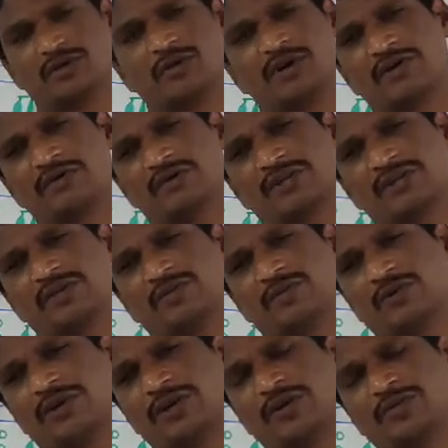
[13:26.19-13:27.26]
Okay, whatever
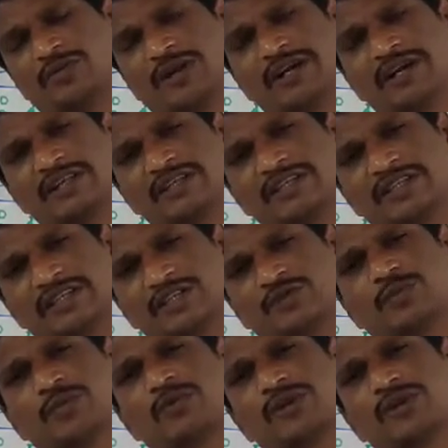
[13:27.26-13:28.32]
that potato plant is,
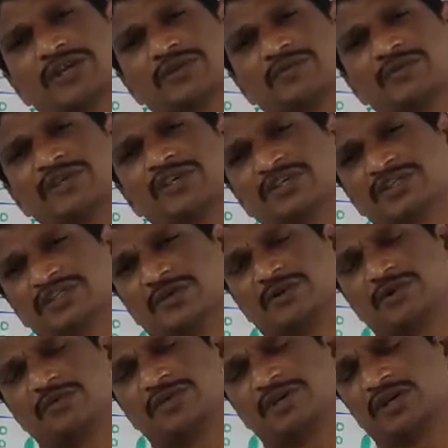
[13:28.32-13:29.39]
they sprouting.
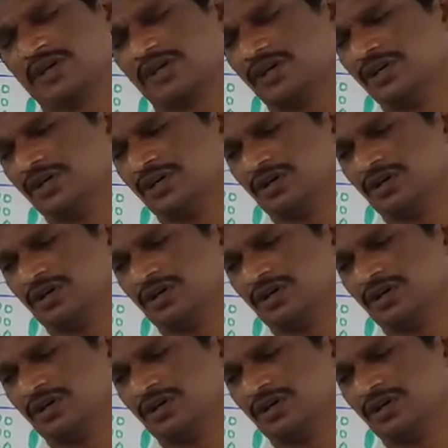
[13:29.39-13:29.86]
Some of the